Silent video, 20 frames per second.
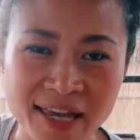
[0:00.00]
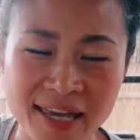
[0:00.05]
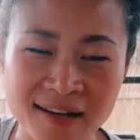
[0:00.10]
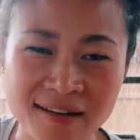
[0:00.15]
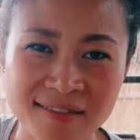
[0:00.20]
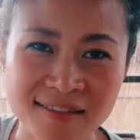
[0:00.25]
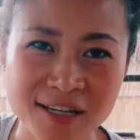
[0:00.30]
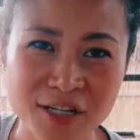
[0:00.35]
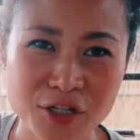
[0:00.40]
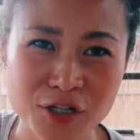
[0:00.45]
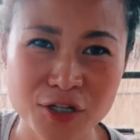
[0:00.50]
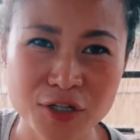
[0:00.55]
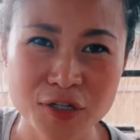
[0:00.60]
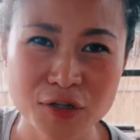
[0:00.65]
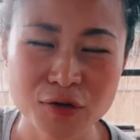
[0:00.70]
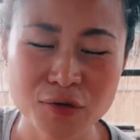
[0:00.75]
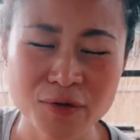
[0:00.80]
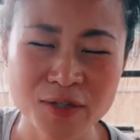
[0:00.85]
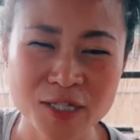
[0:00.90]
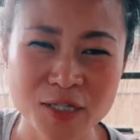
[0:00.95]
and they just
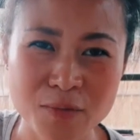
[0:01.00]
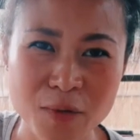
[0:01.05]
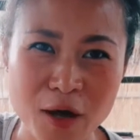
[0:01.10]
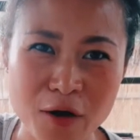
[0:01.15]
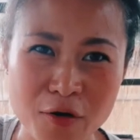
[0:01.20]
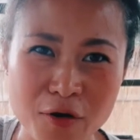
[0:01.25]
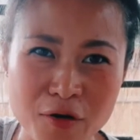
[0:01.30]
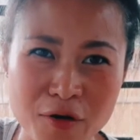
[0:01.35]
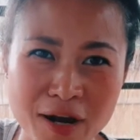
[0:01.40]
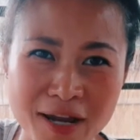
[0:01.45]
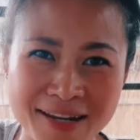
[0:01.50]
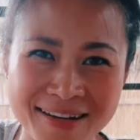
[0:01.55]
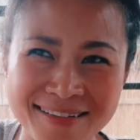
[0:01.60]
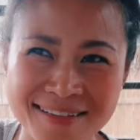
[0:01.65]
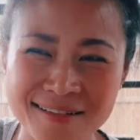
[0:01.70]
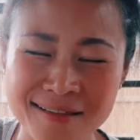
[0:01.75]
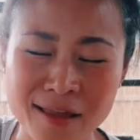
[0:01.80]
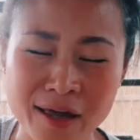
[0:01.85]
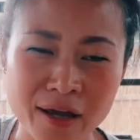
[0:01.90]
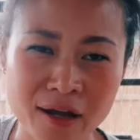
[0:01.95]
don't smell great.
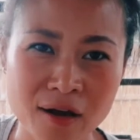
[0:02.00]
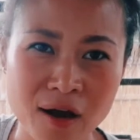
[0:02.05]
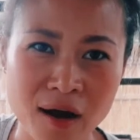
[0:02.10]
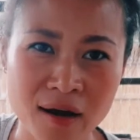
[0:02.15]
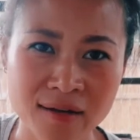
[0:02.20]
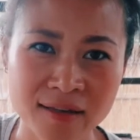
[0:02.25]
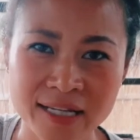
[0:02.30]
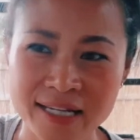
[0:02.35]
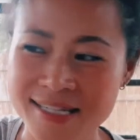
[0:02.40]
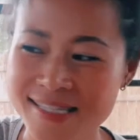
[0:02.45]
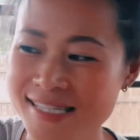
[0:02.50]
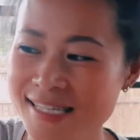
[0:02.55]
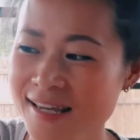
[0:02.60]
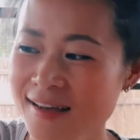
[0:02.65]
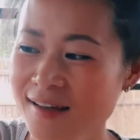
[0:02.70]
They're like garlics.